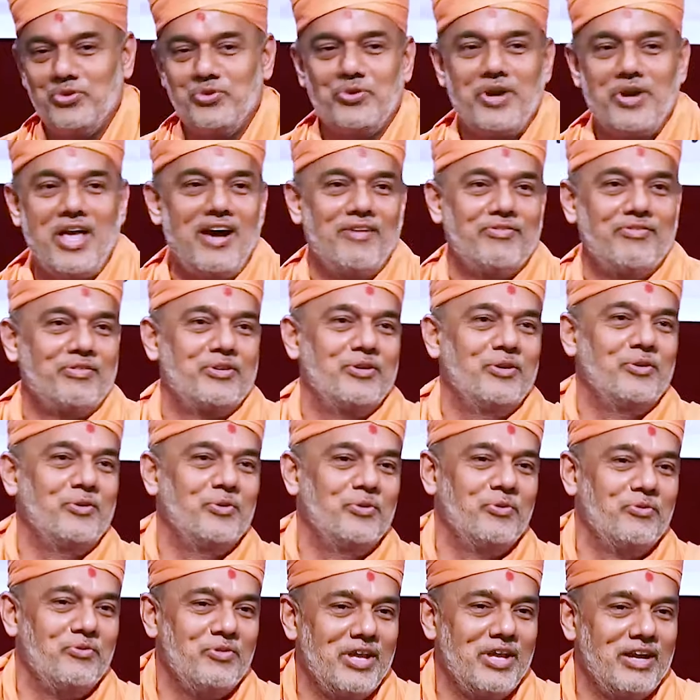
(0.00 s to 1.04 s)
today
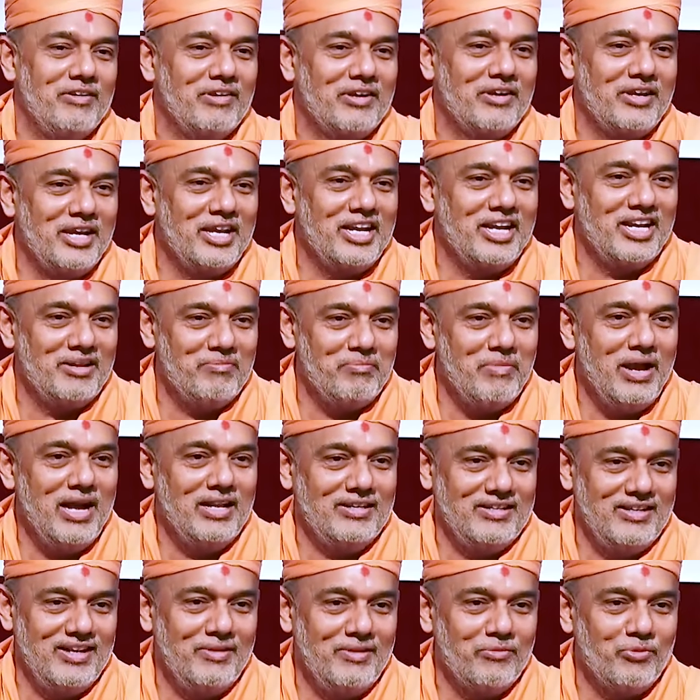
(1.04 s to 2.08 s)
afternoon we have a cricket
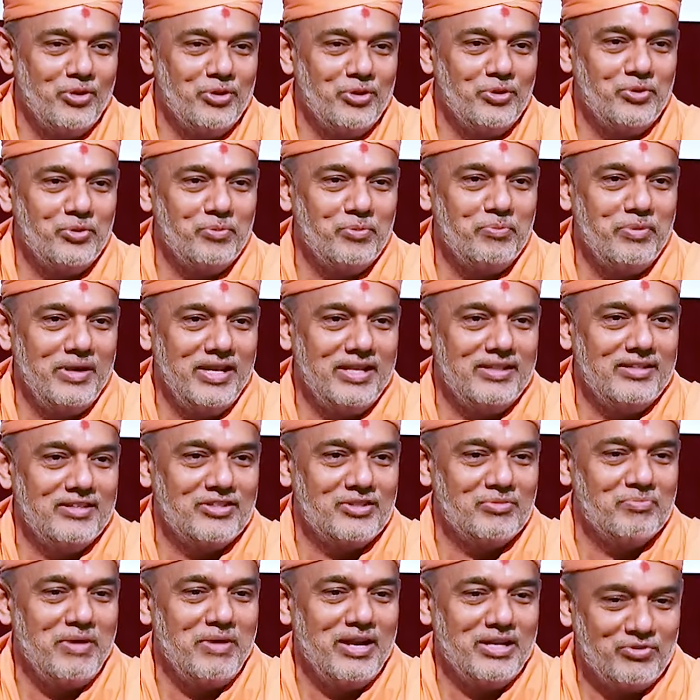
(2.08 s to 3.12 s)
match and I'm going to play
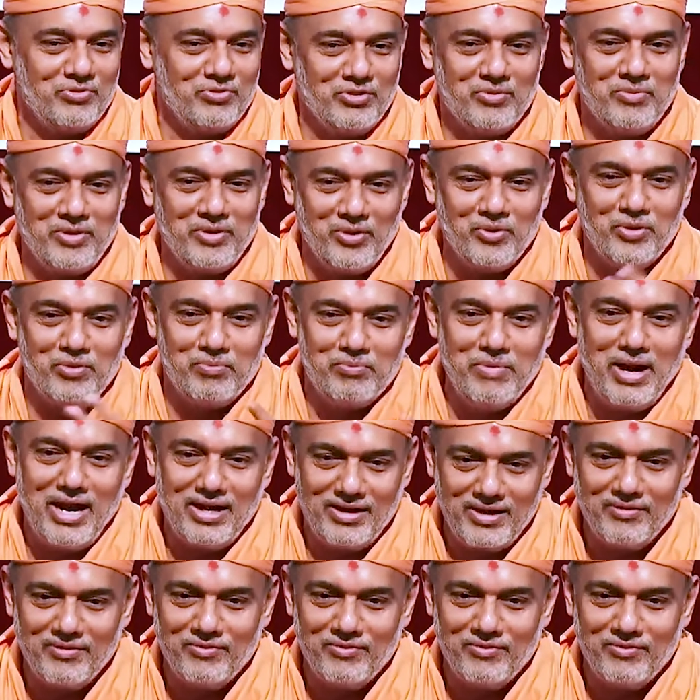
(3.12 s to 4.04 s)
this match with my own bat.